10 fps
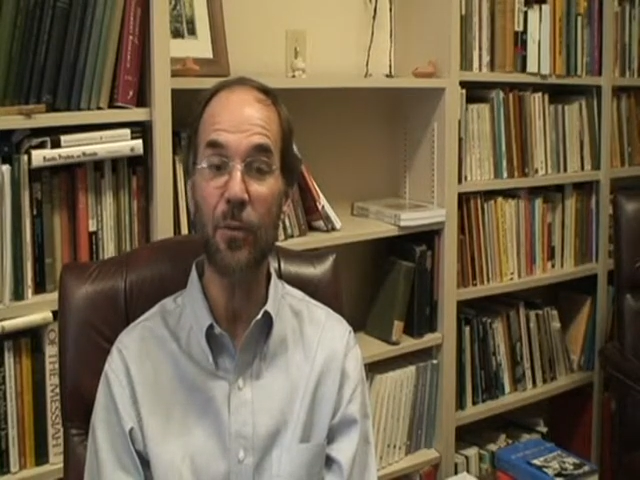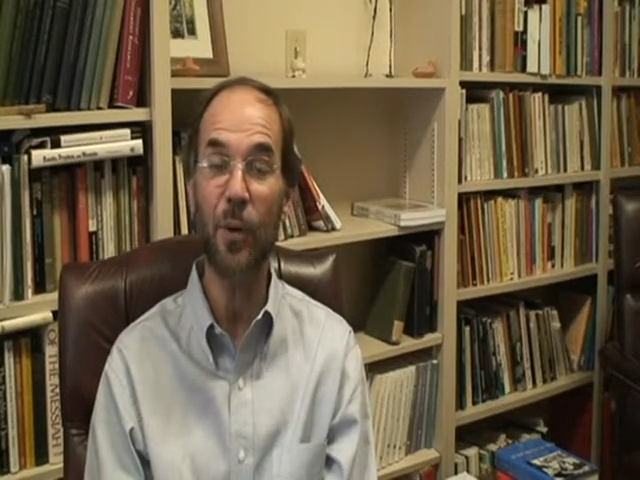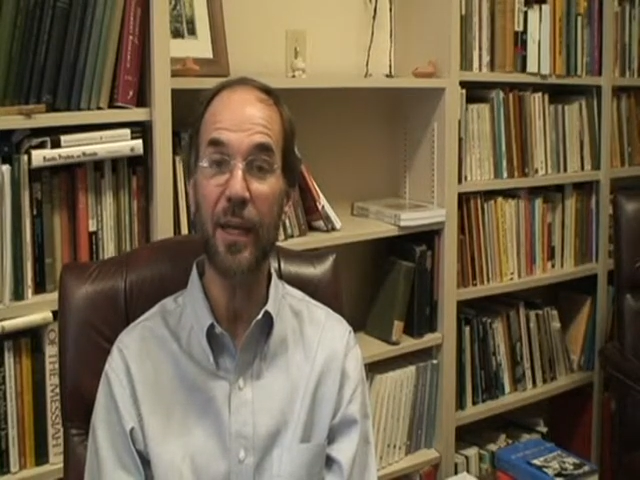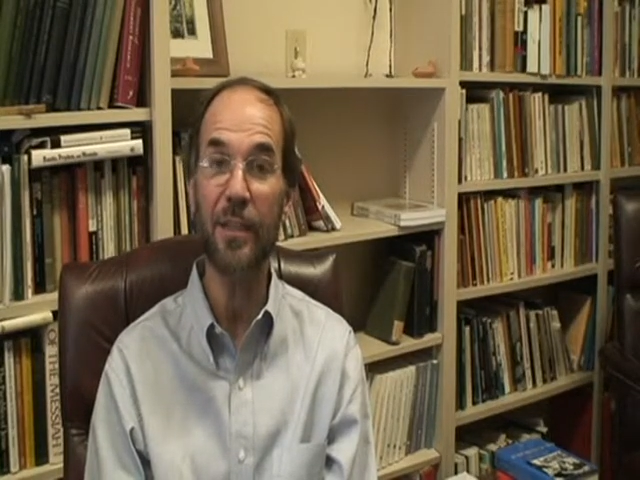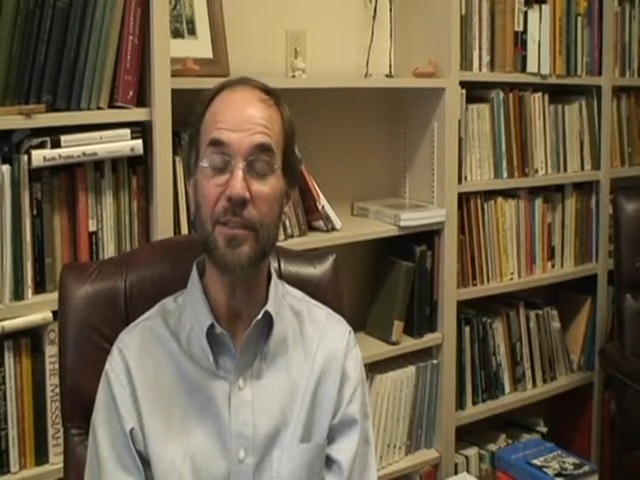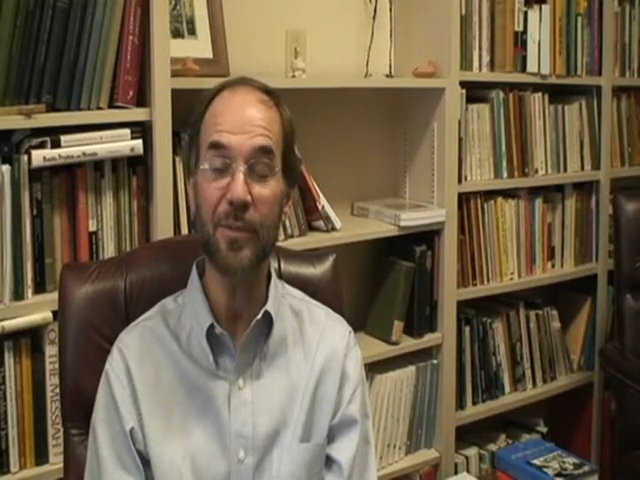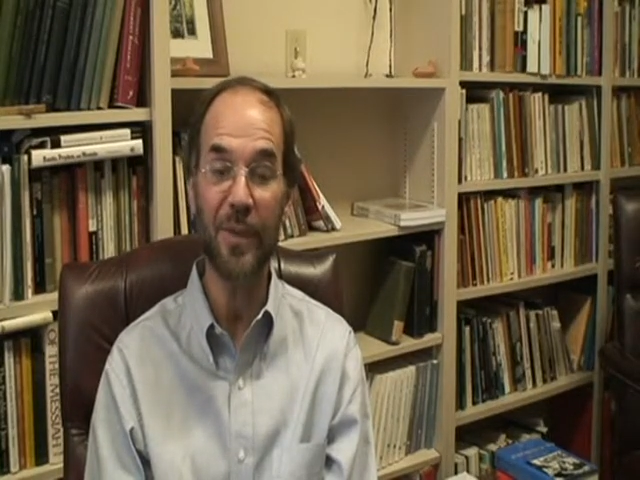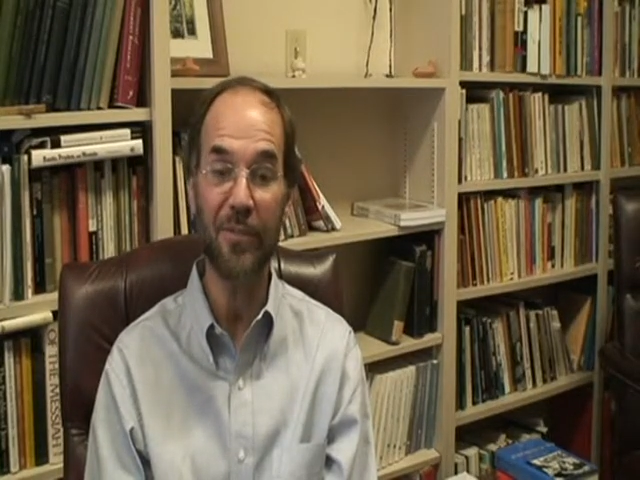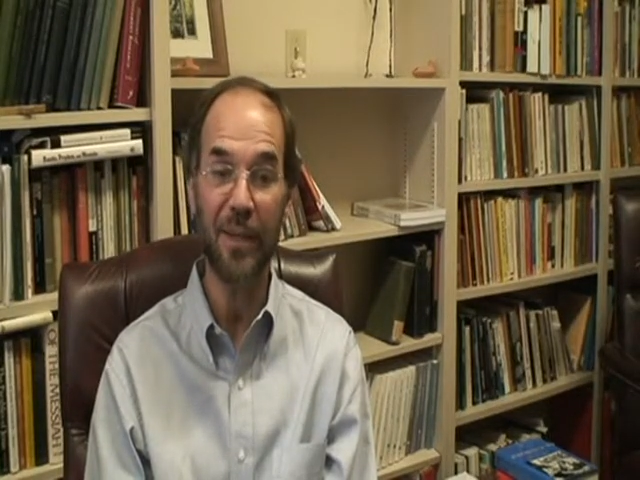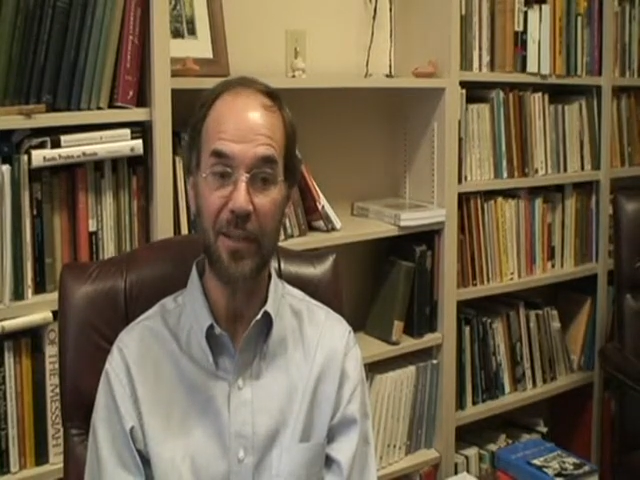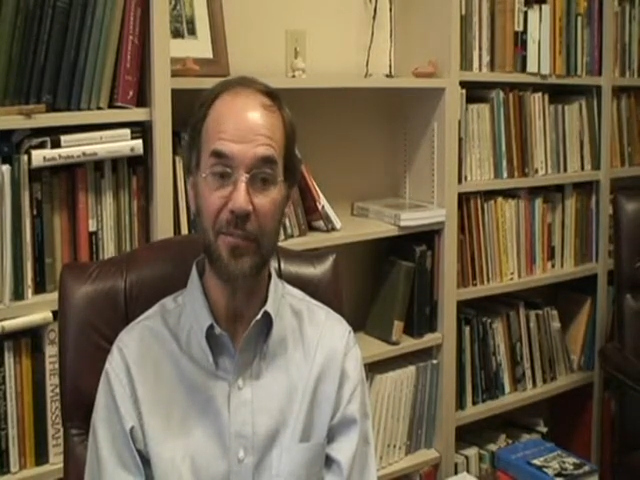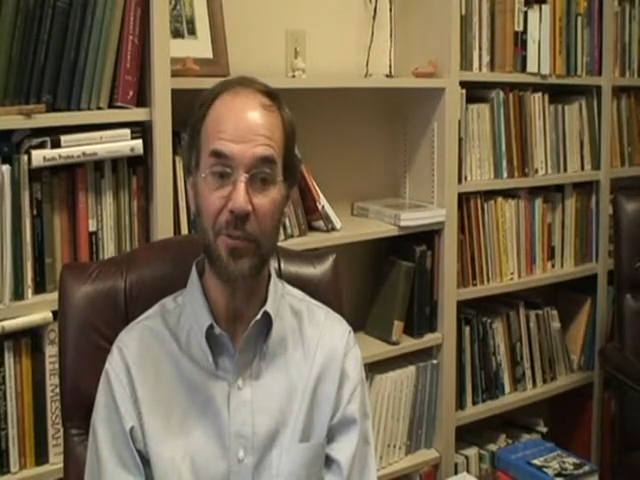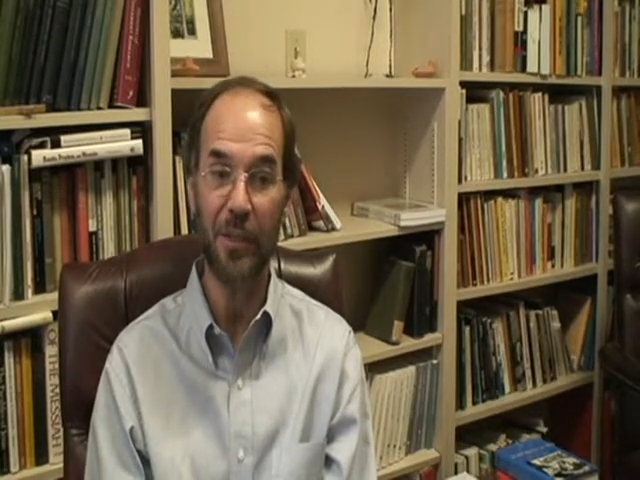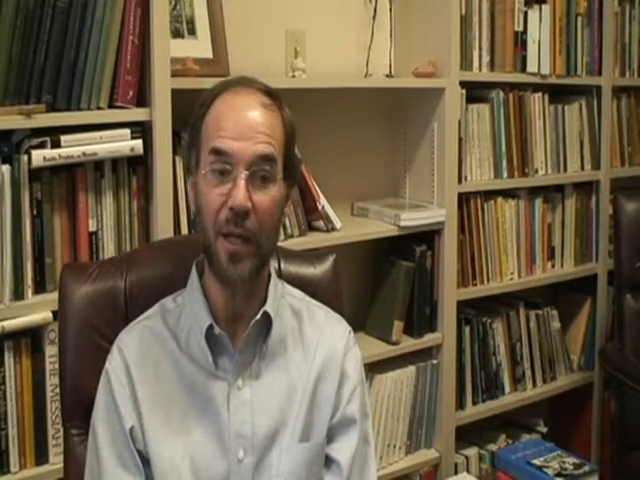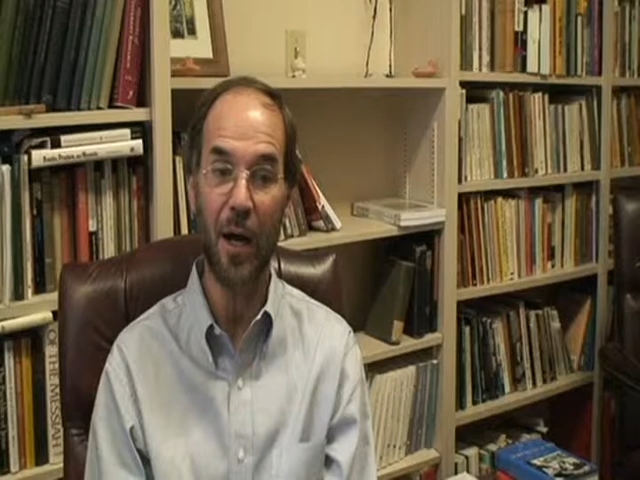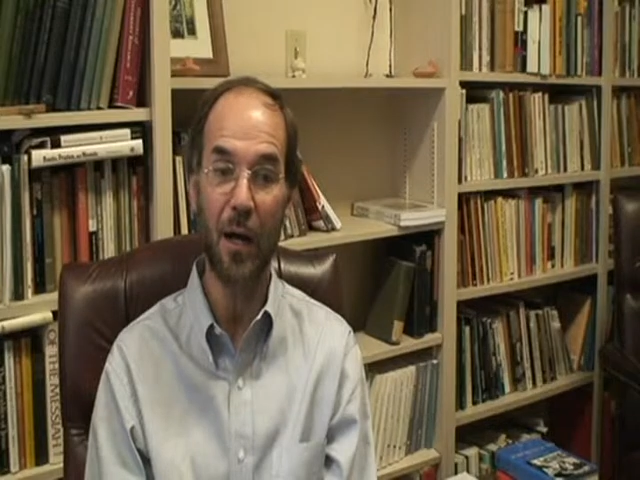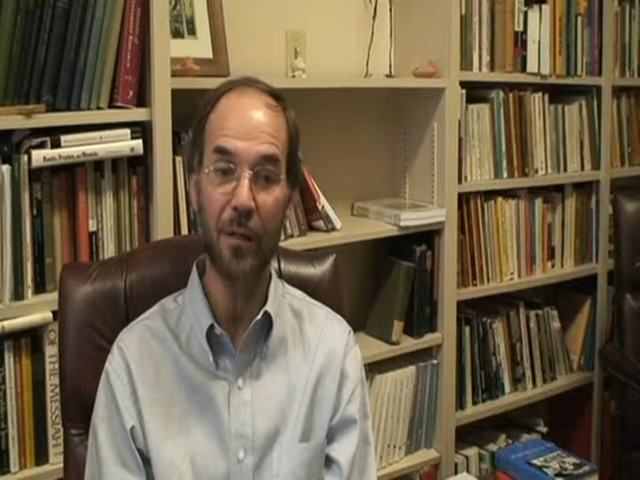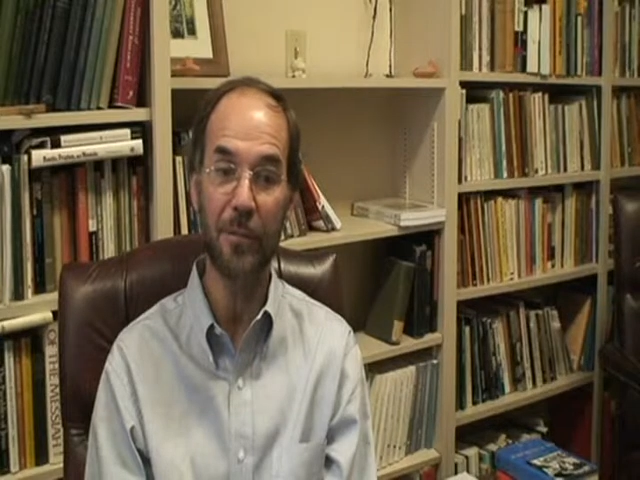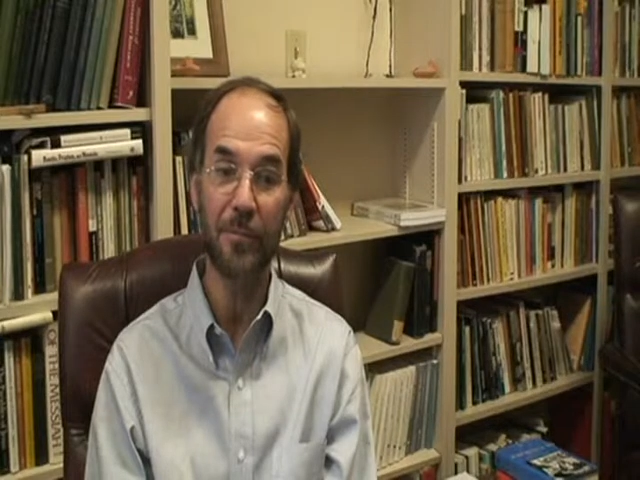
ways to be faithful to God.